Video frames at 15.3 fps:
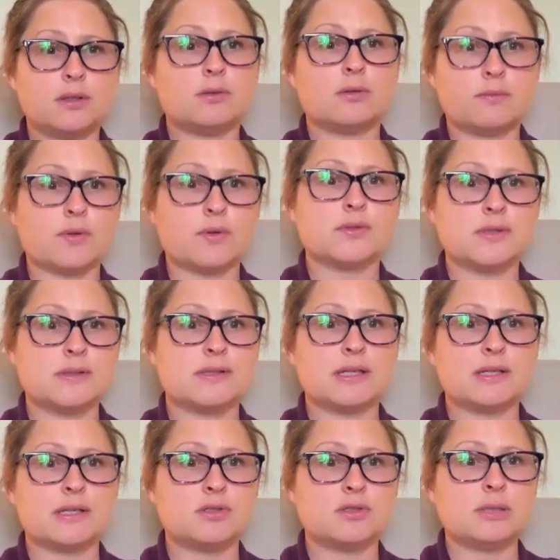The
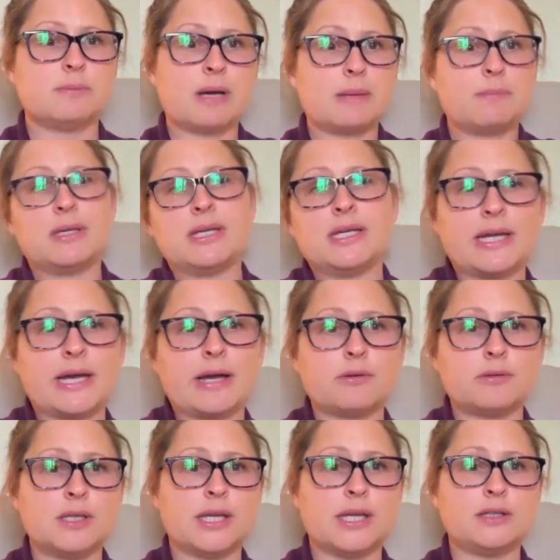universe's energy by being
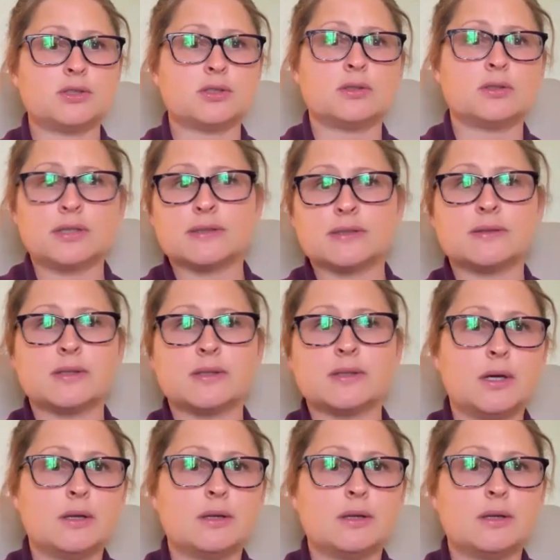out in nature, because